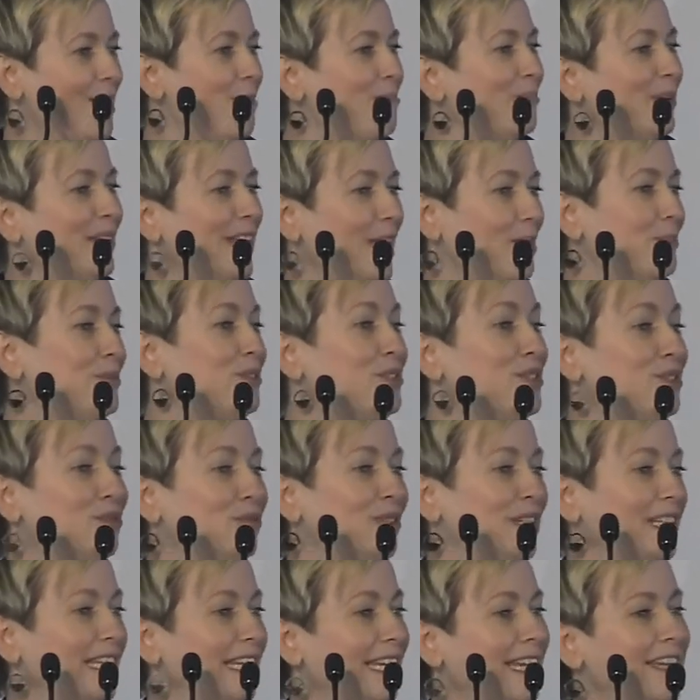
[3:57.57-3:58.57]
been able to
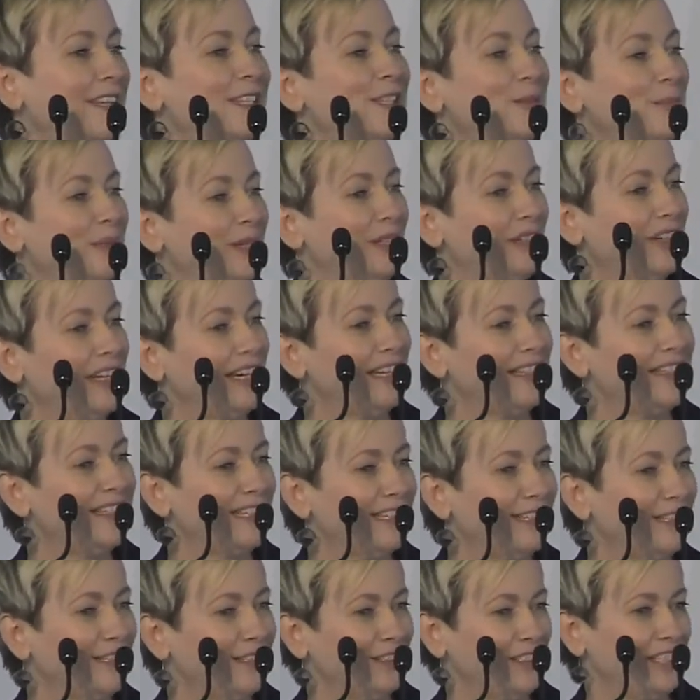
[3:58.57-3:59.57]
really experience
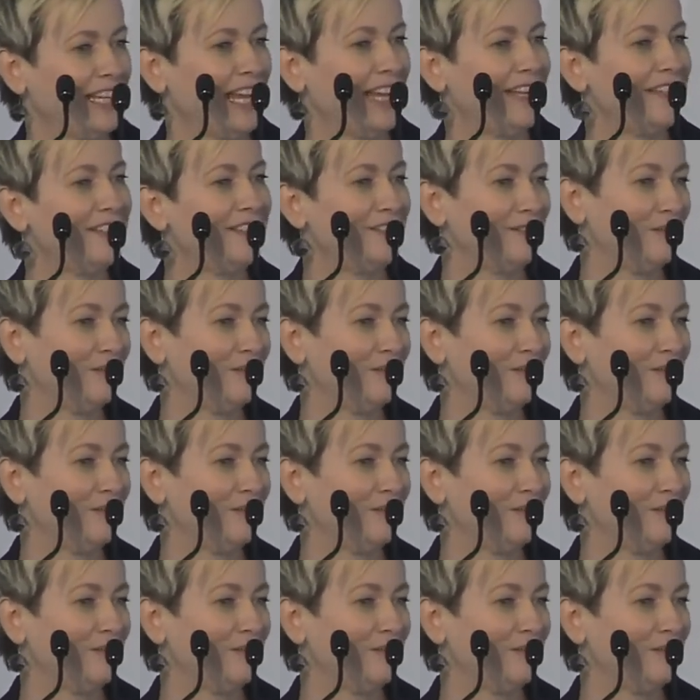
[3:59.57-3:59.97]
a little taste